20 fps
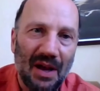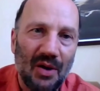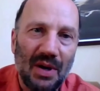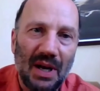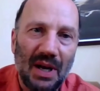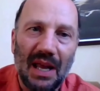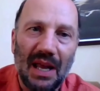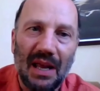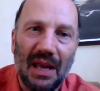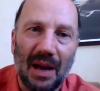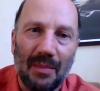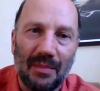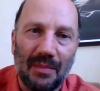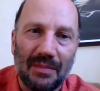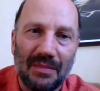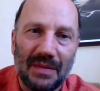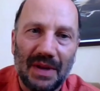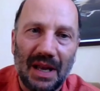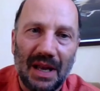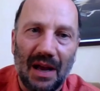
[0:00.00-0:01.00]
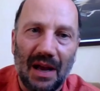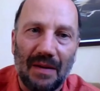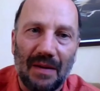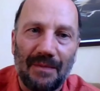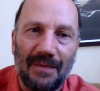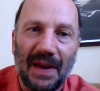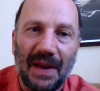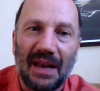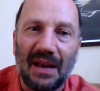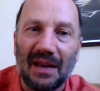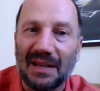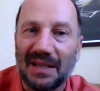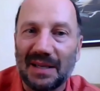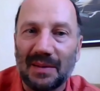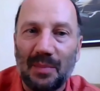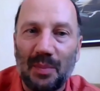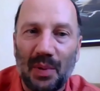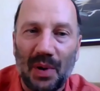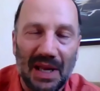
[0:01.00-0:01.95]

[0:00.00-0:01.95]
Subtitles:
Only vicars and